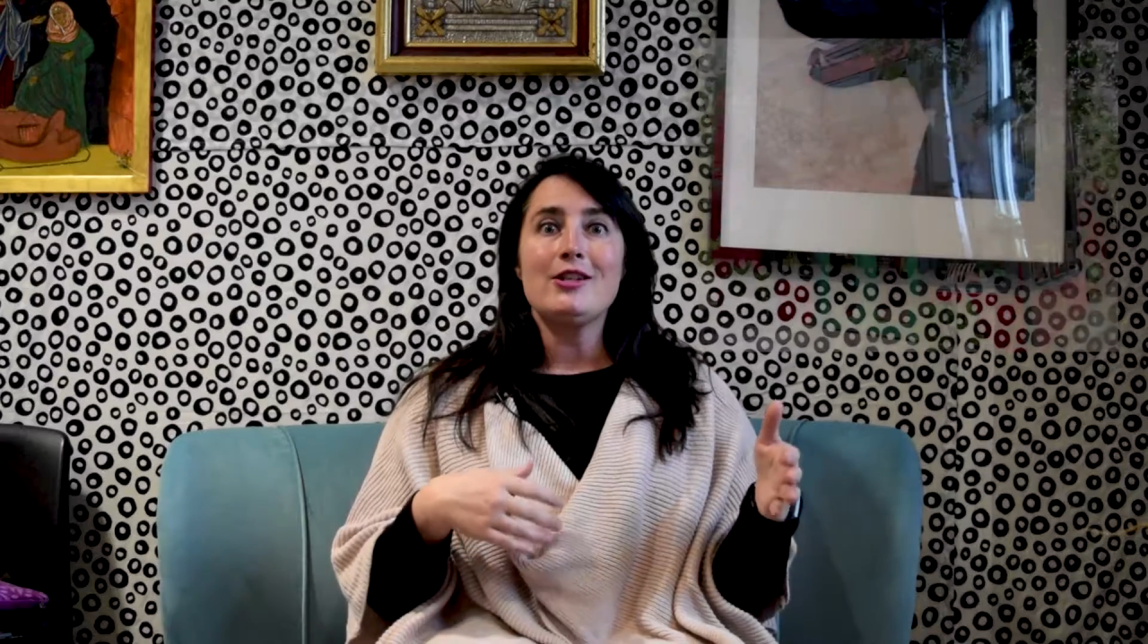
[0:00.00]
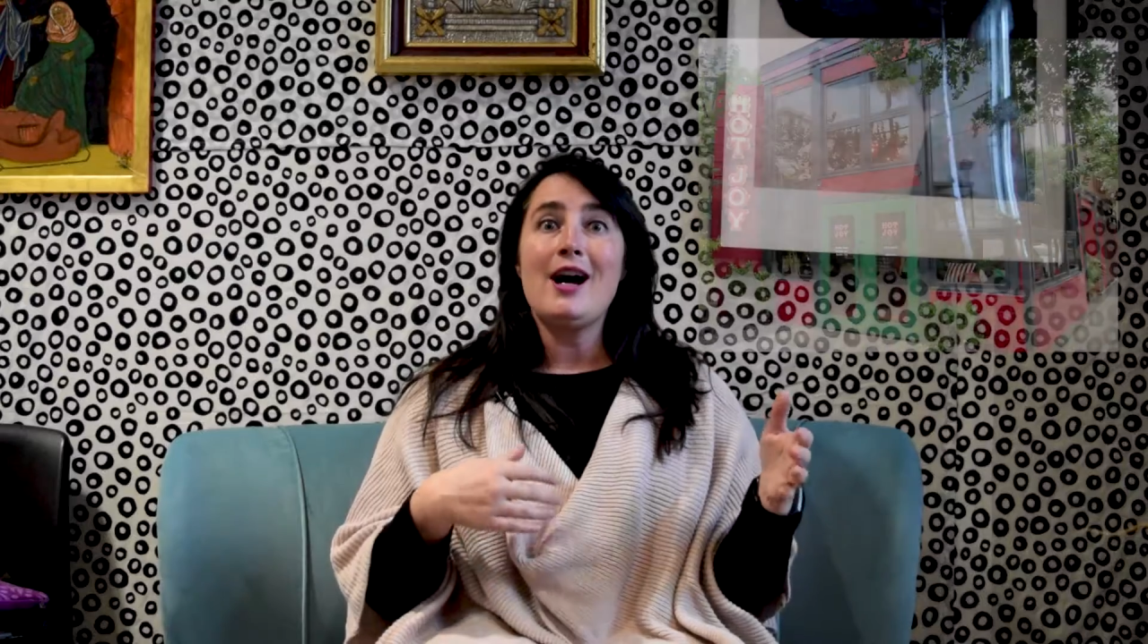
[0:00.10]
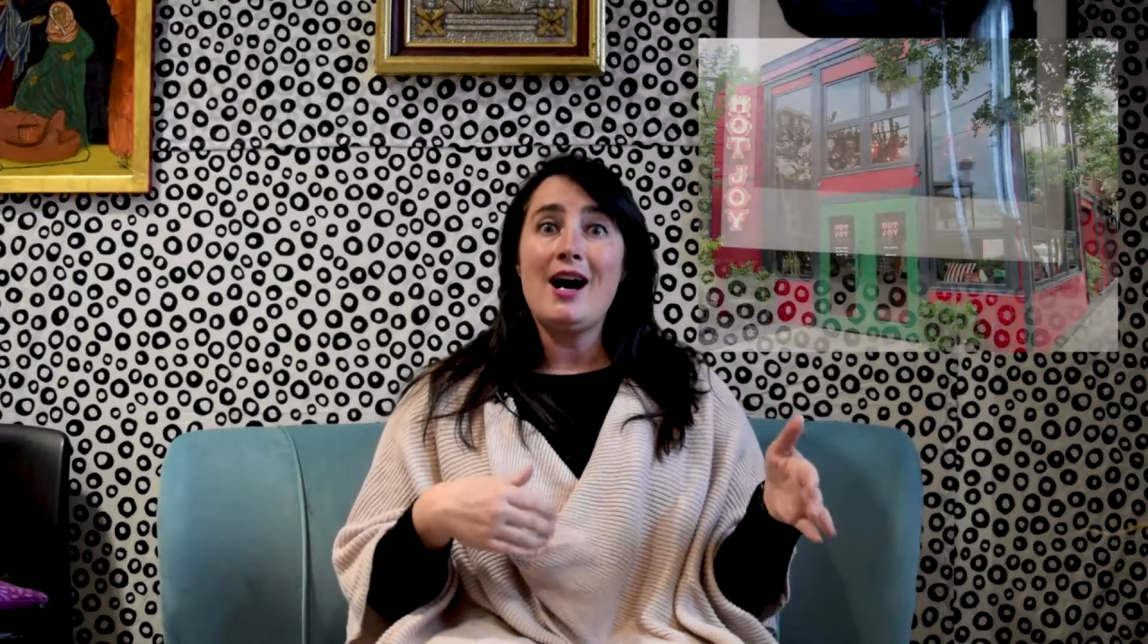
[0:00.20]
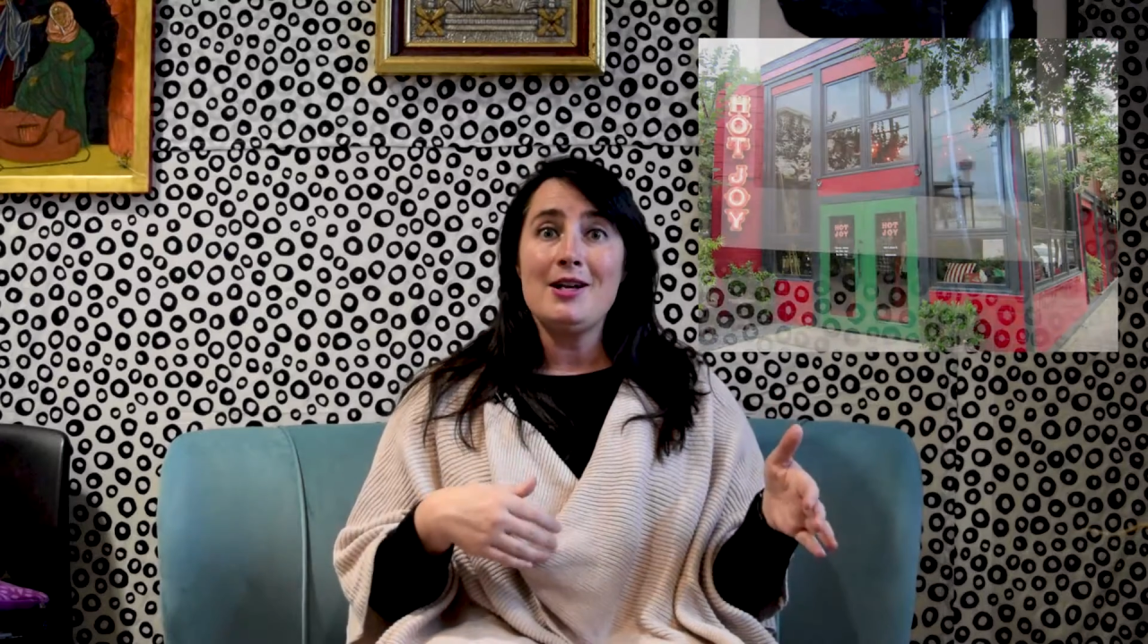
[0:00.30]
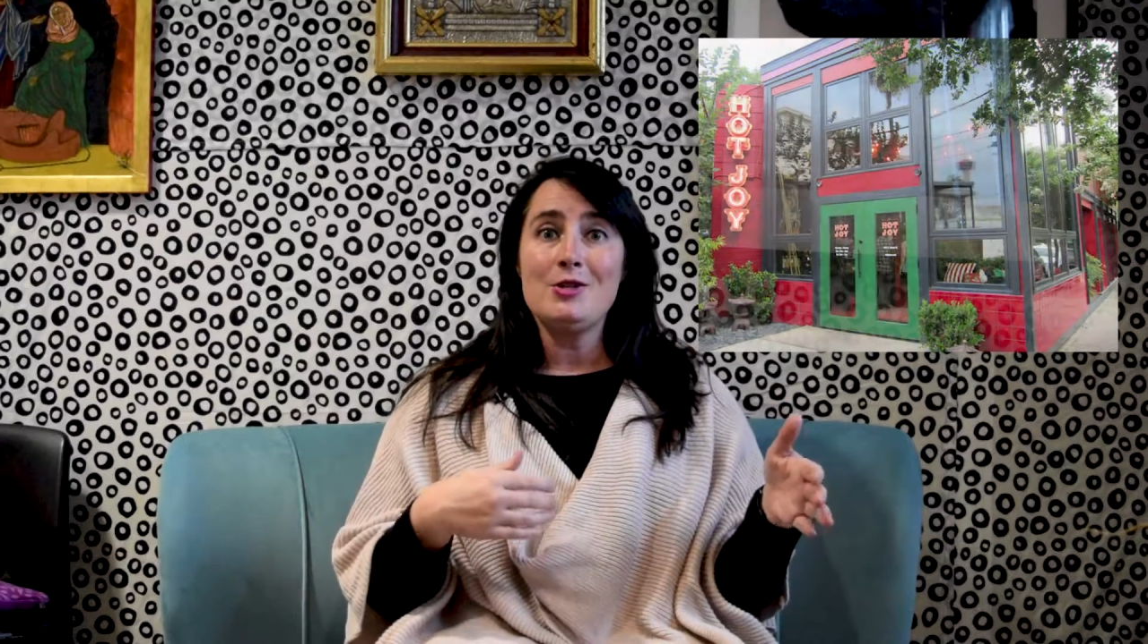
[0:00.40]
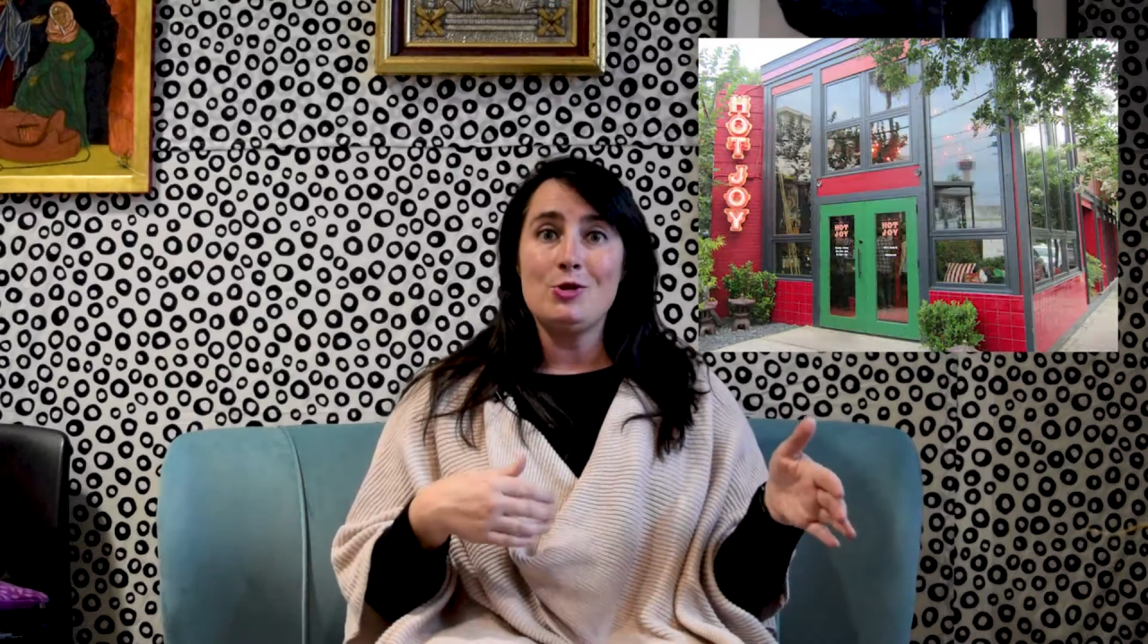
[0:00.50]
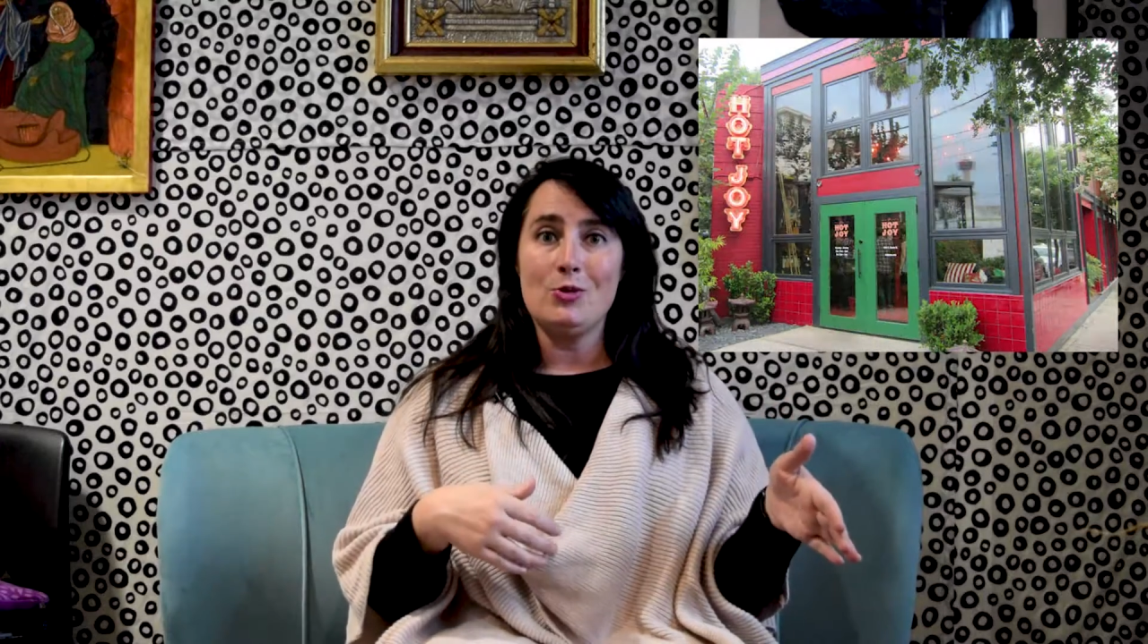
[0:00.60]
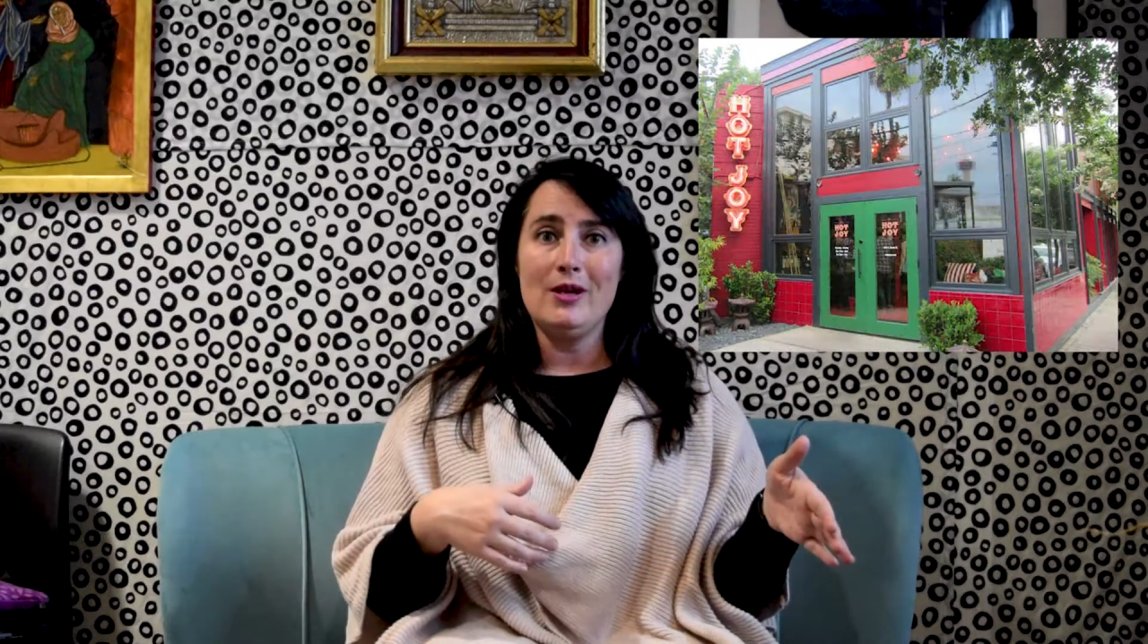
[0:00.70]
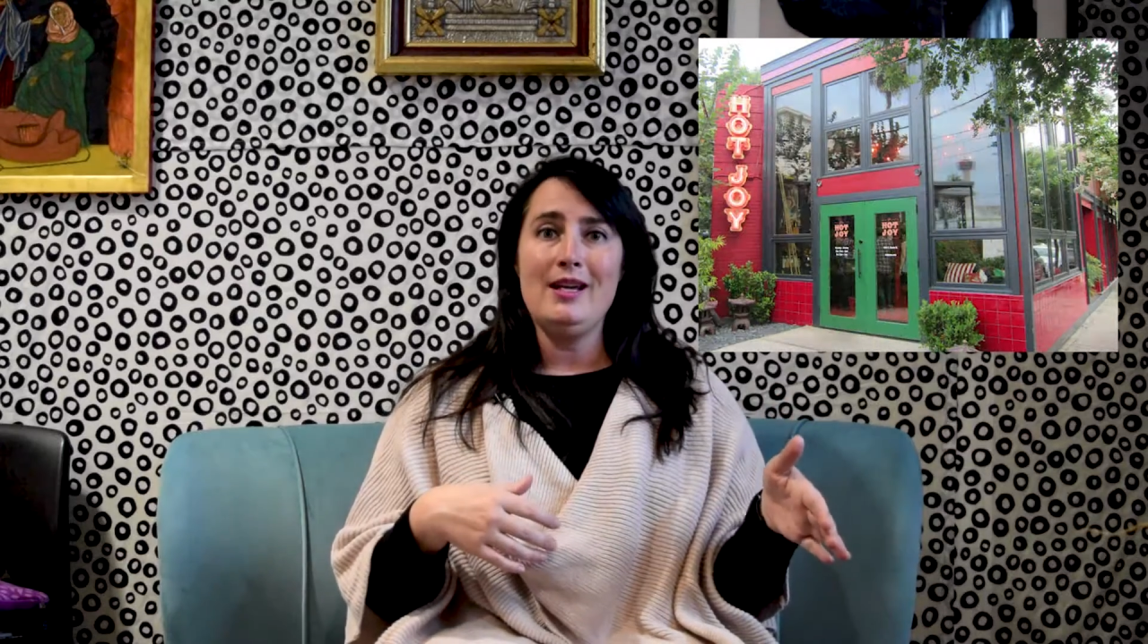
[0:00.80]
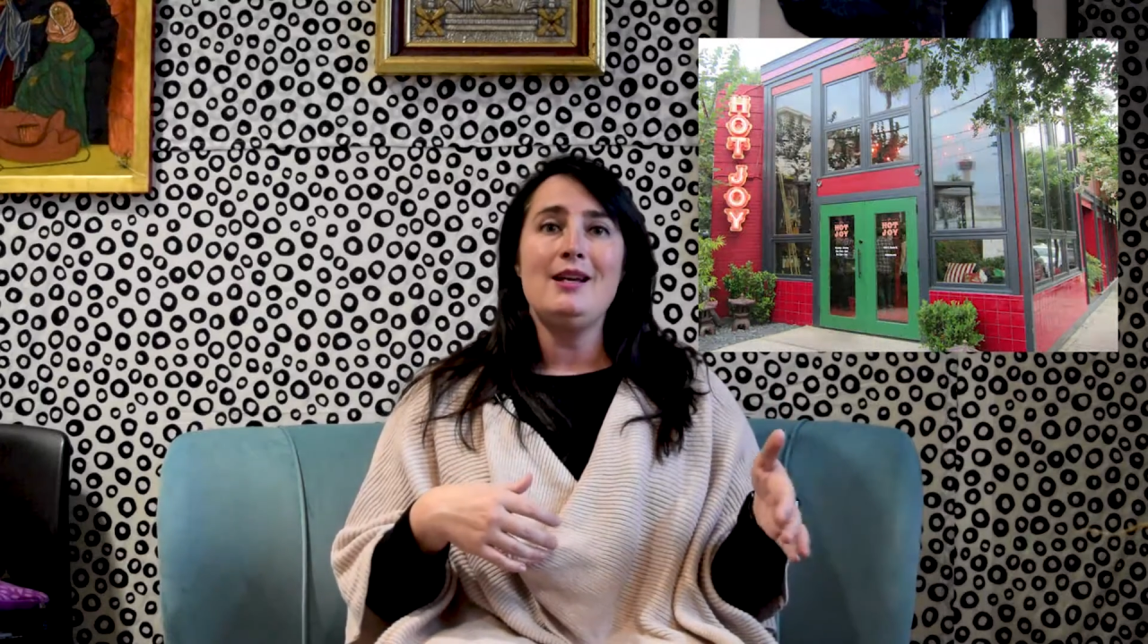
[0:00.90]
Hot
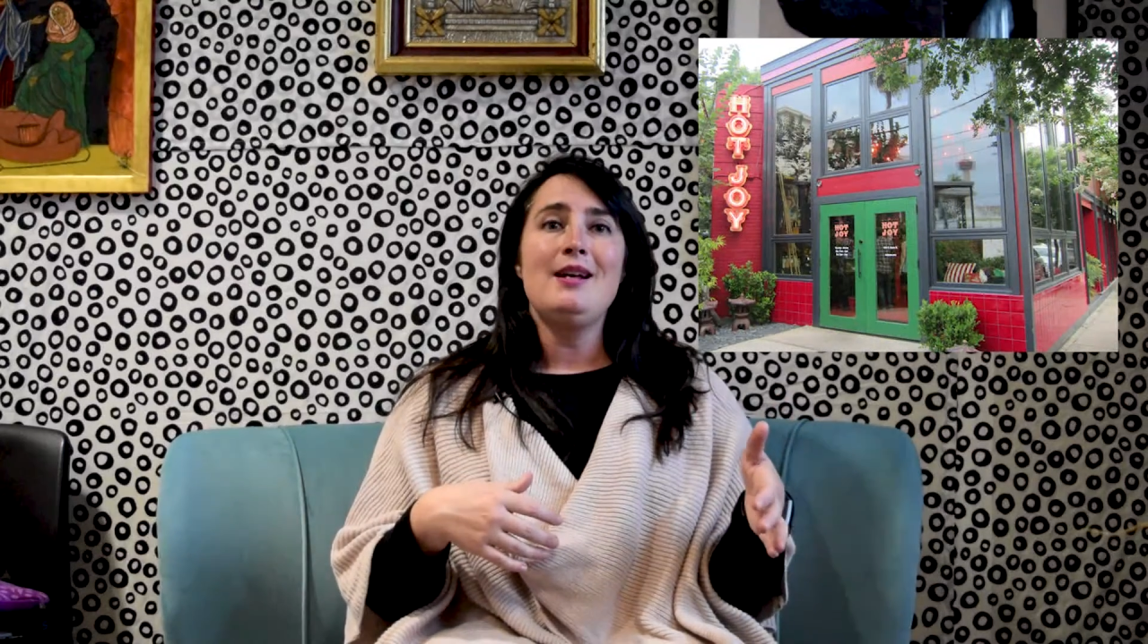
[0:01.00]
Joy,